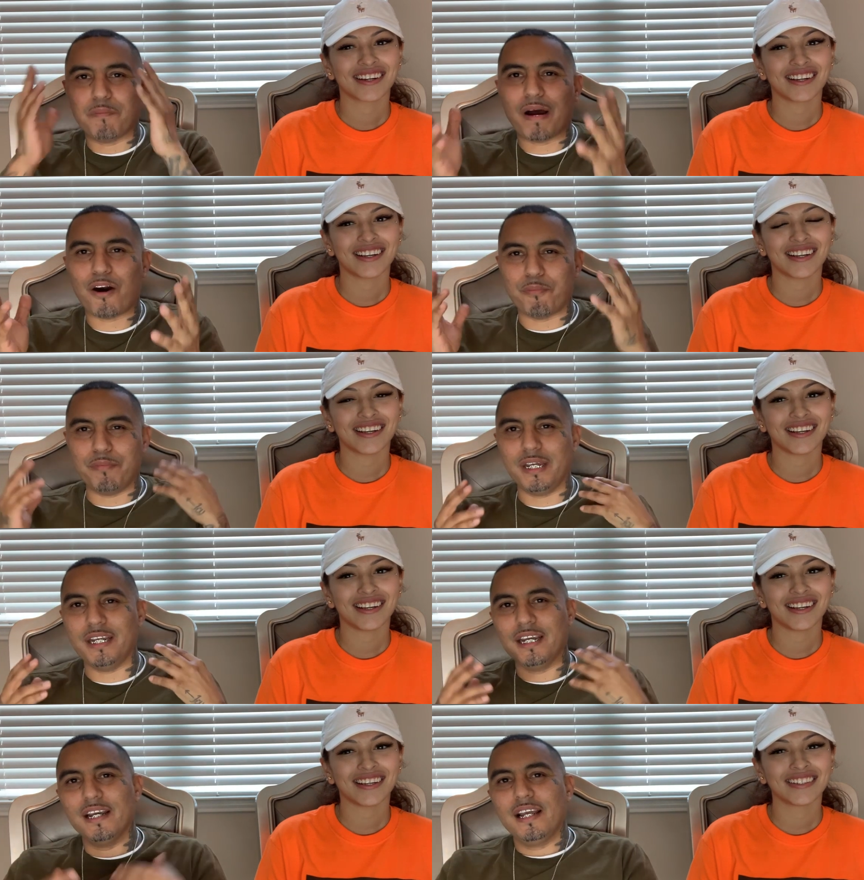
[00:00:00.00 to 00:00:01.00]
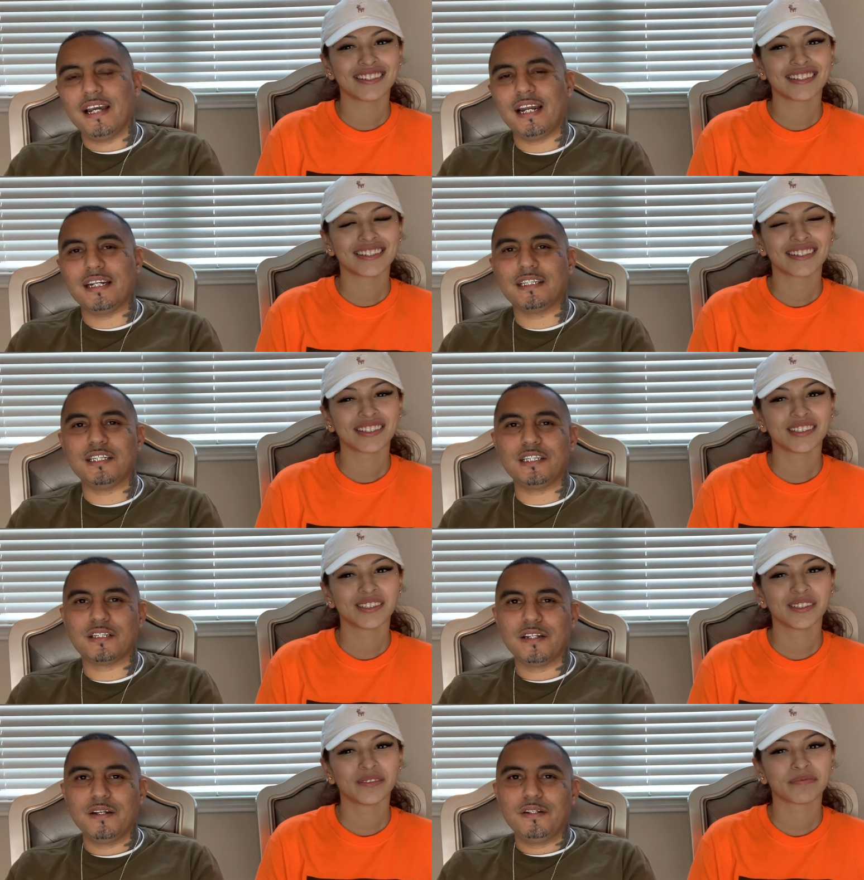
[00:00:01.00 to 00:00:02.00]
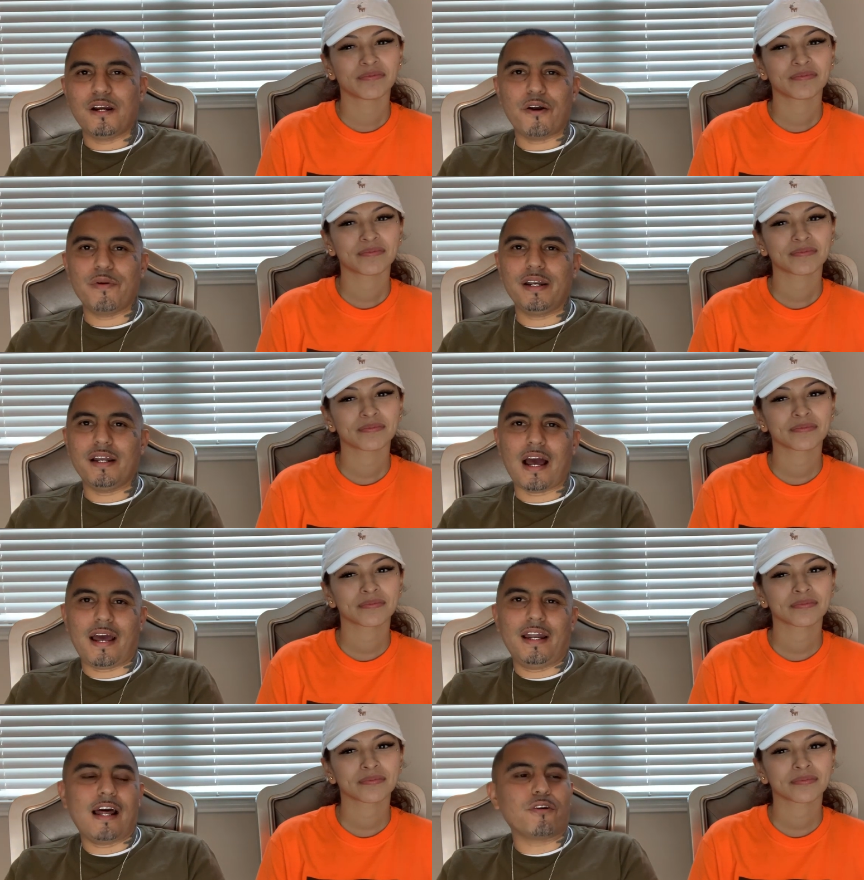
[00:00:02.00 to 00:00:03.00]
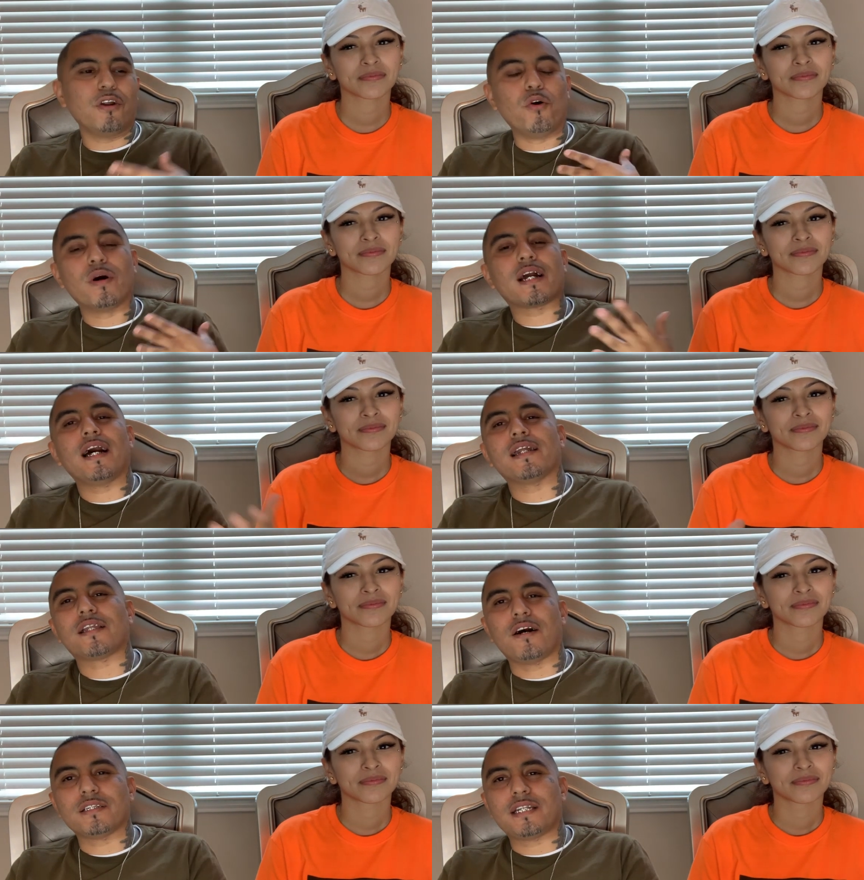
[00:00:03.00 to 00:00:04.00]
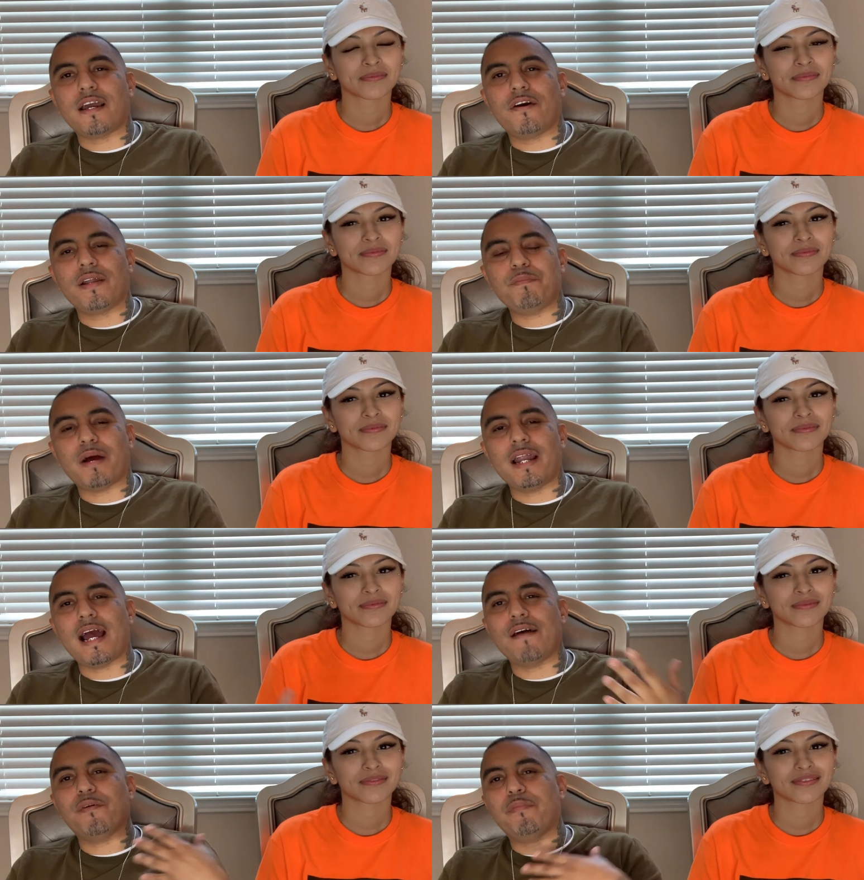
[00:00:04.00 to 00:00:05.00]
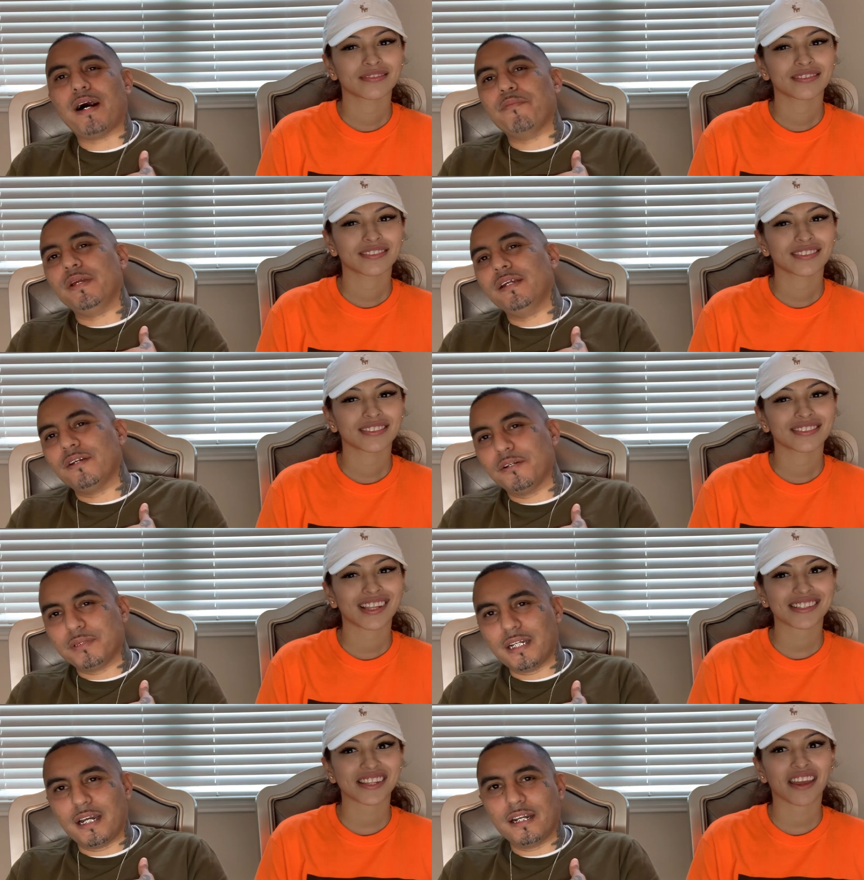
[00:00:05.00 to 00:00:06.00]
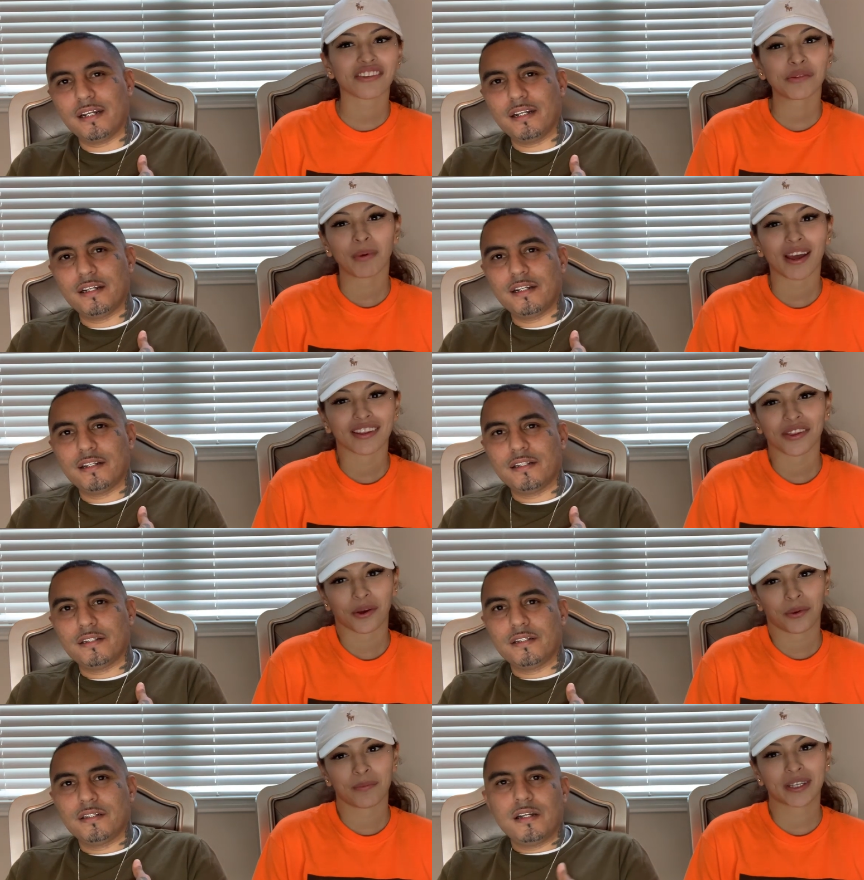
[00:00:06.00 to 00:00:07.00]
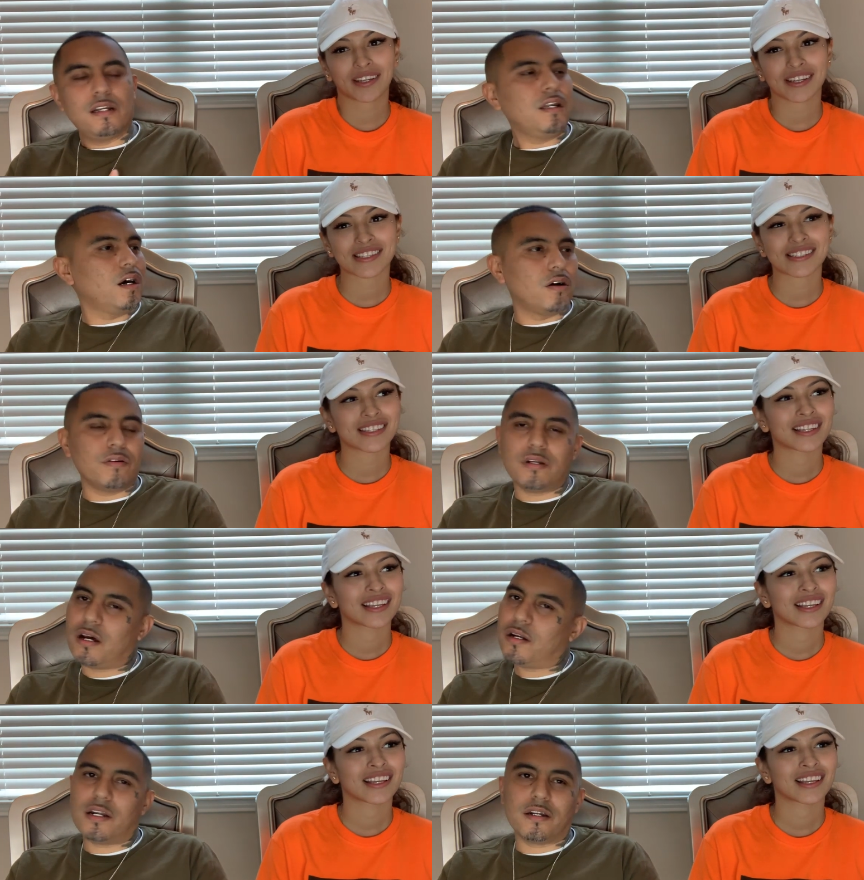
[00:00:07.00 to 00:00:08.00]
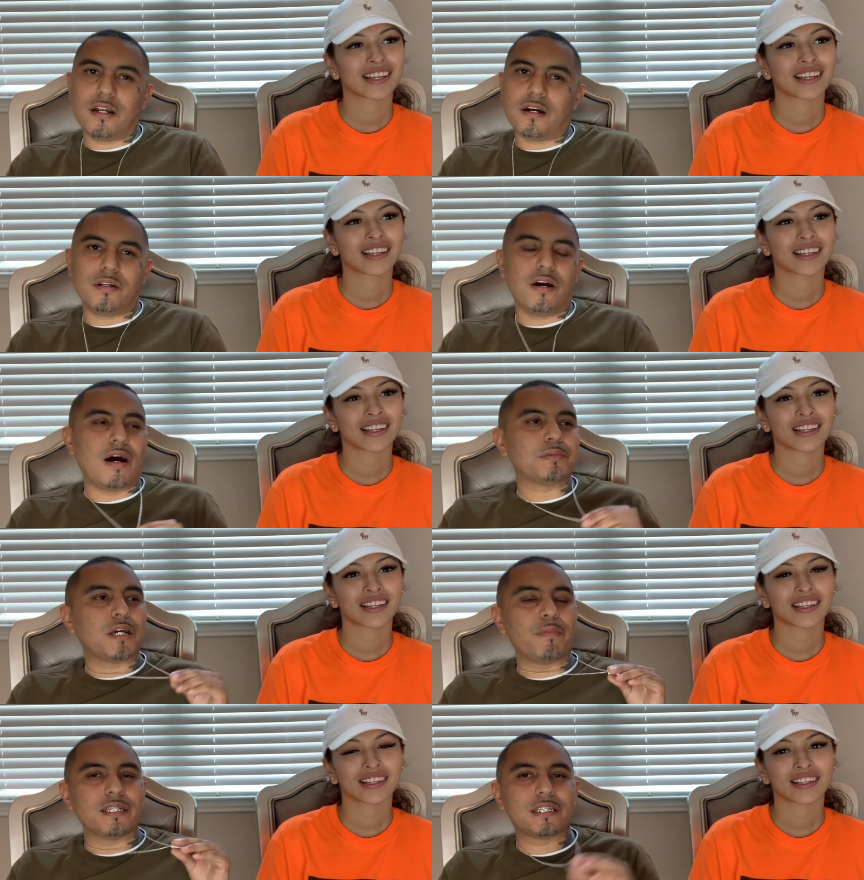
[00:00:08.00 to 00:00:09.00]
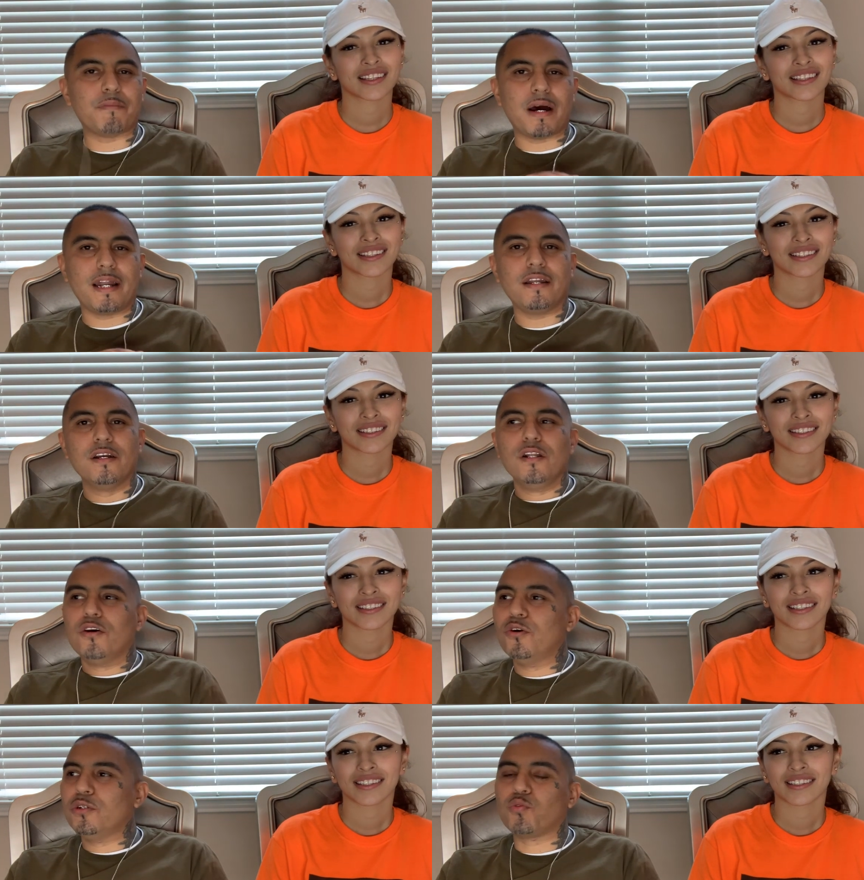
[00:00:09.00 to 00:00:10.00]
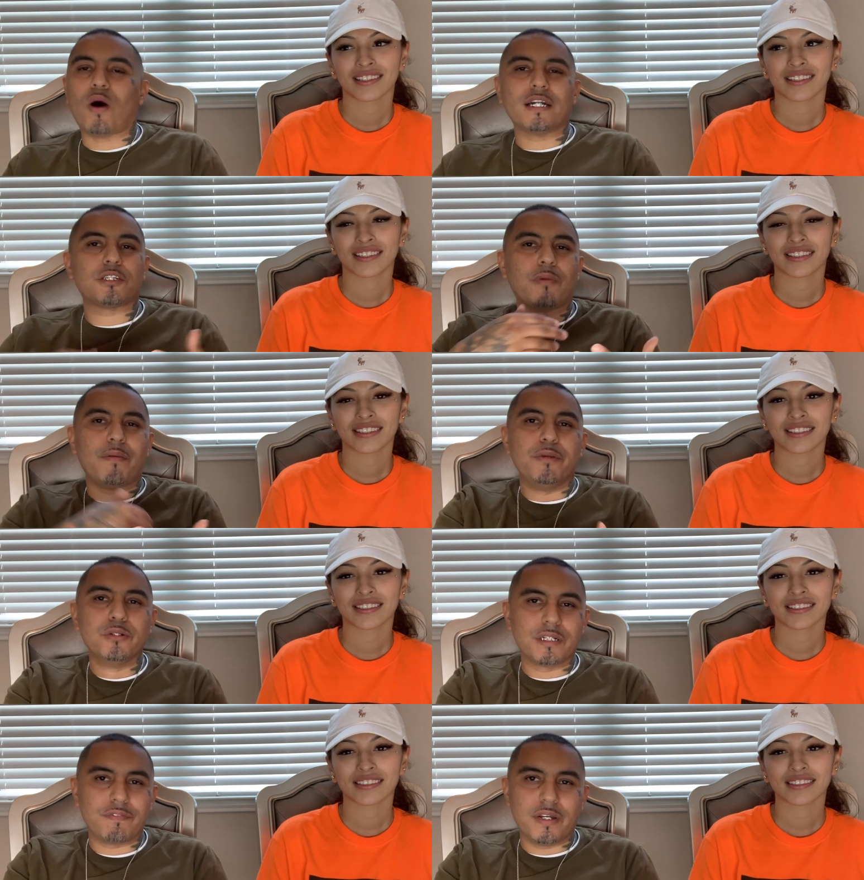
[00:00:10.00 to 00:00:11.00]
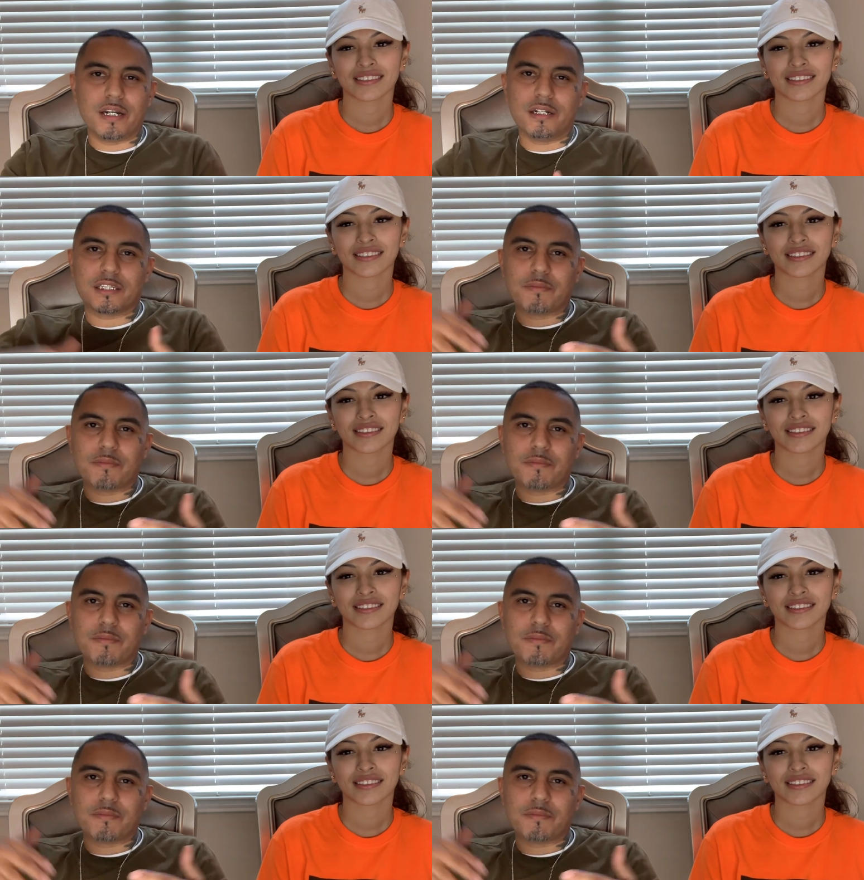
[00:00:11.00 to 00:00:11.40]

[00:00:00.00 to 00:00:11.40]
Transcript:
Speaker 1: about me and has these already, I, and I don't know what kind of thoughts they already might have about me, you know
Speaker 2: what That's I'm saying? That's everybody though, because.
Speaker 1: No, no, no, no, no. I'm talking about somebody who's watched my music video,